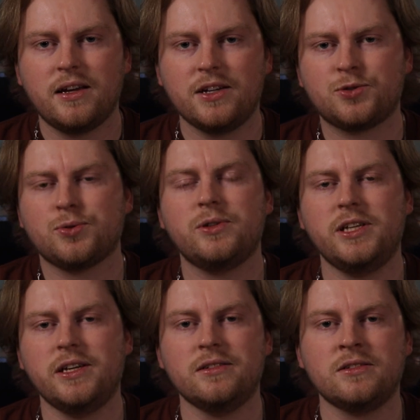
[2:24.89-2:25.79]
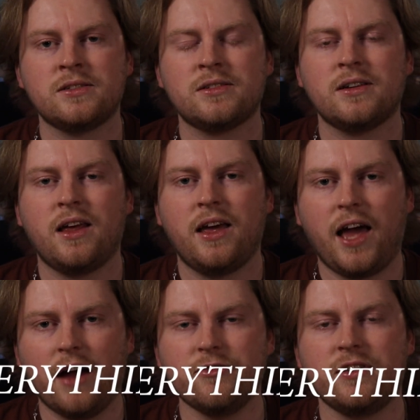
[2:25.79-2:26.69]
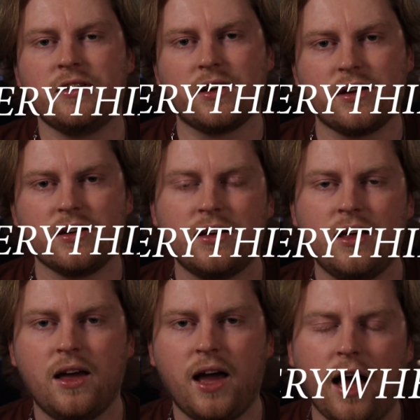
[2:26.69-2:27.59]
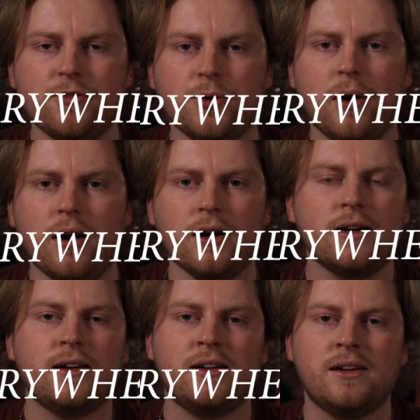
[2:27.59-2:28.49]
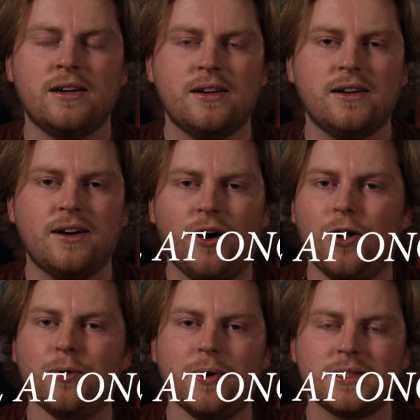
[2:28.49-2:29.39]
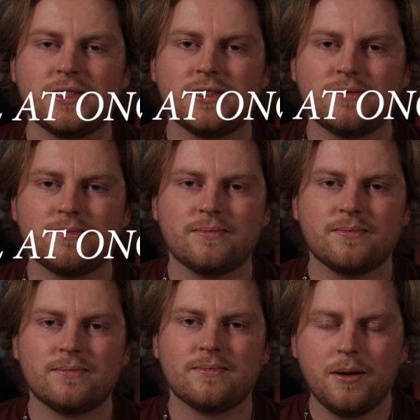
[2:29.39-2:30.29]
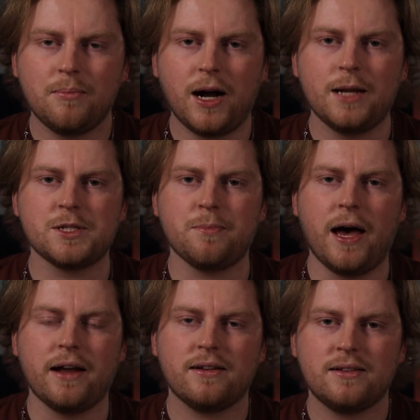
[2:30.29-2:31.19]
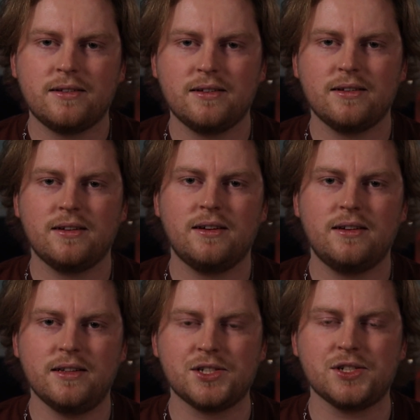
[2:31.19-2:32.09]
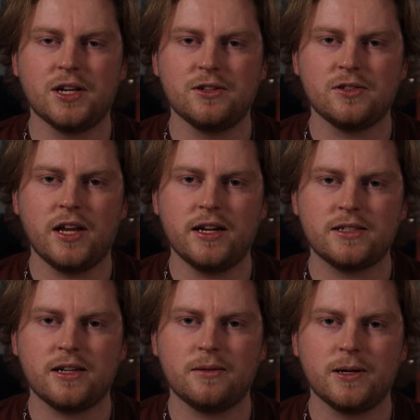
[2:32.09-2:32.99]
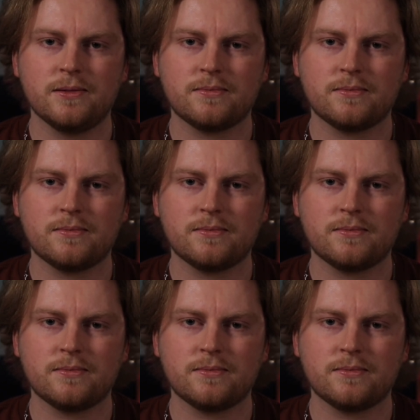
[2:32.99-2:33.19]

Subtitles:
It truly is everything, everywhere, all at once. My name is Matt, and this is Understanding Cinema.